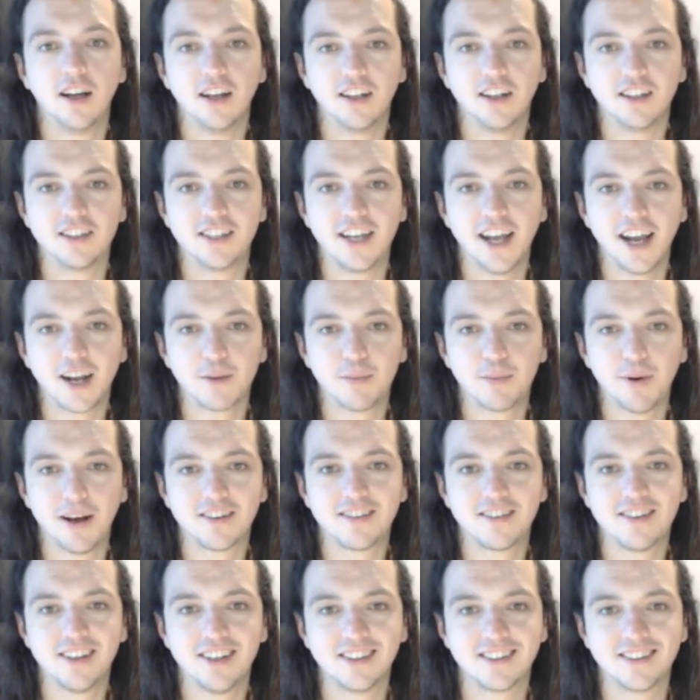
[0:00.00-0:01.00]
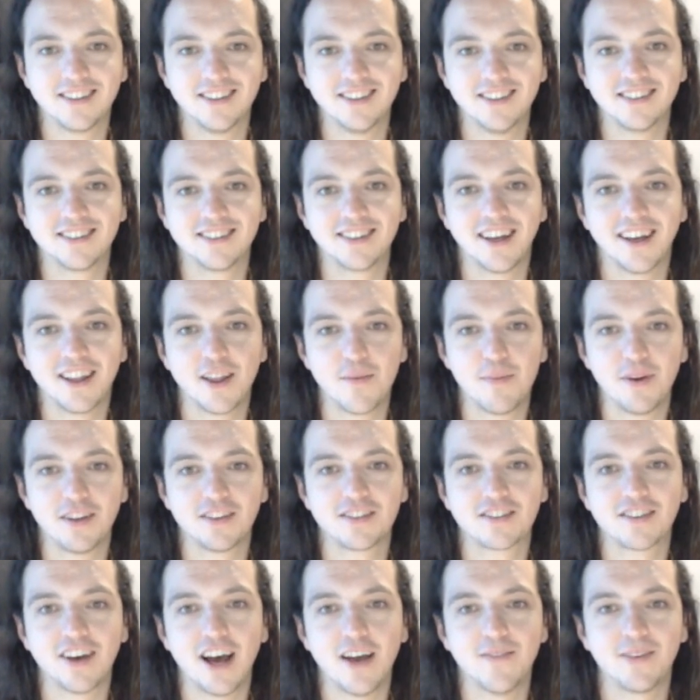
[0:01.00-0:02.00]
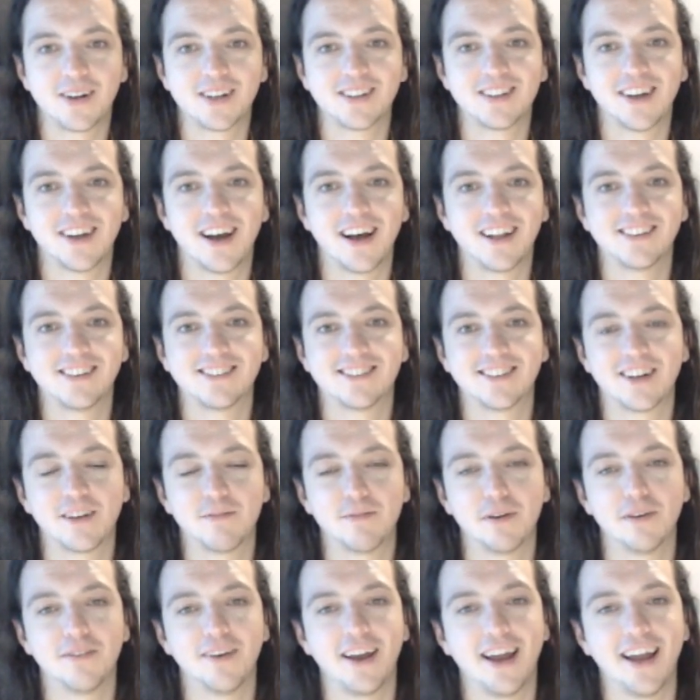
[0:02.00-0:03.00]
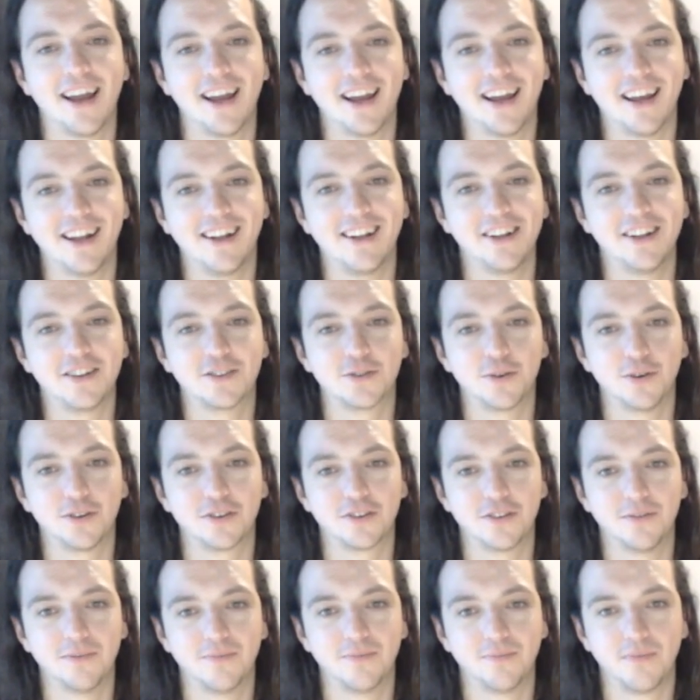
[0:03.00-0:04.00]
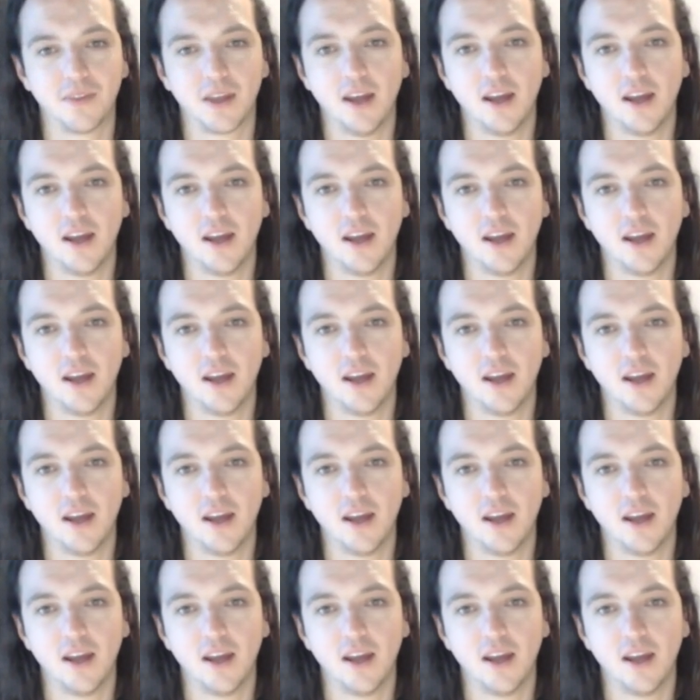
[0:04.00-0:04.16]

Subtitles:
Jack Barcia says the best cyber guitar lesson I've ever had. That's awesome.